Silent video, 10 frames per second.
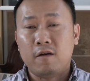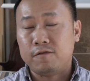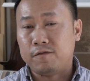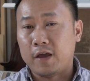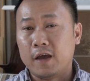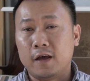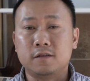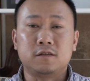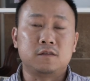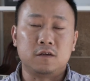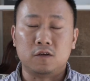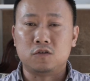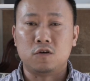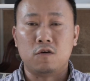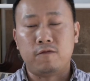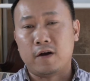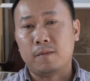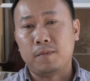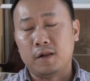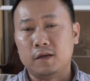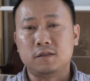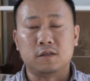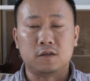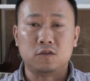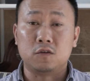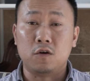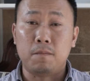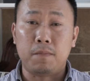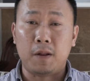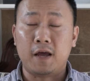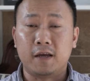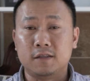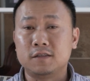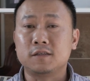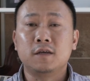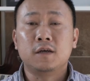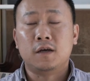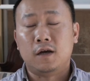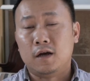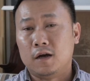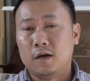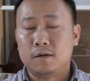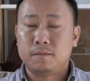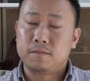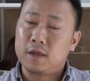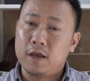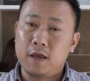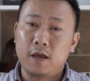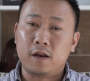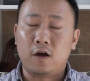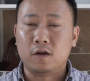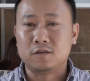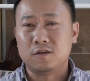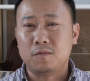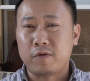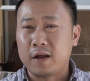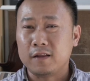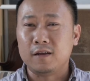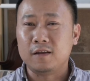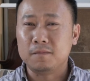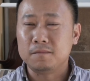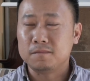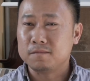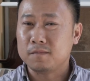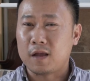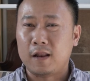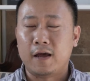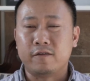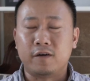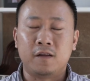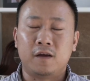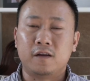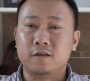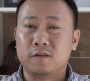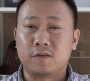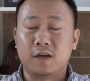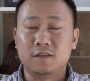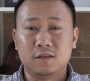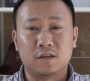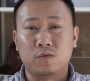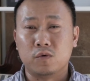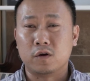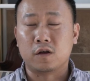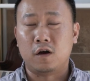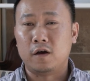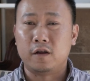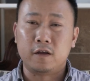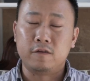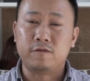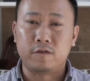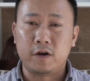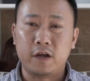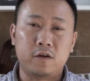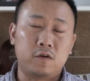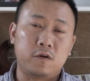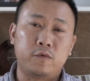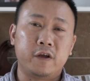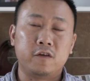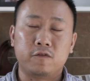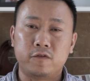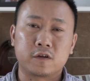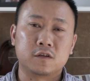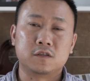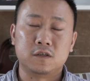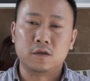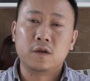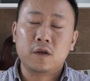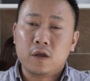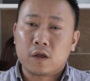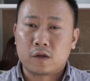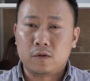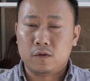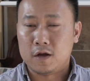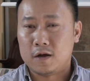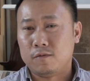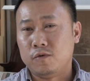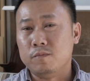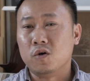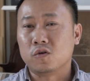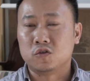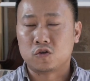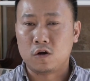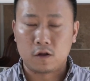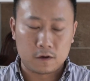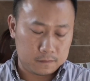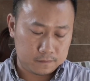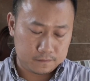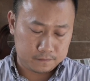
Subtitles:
fans, to control fireplace, to control blinds, and also probably a lot of other devices that work on an infrared or a radio frequency remote controller.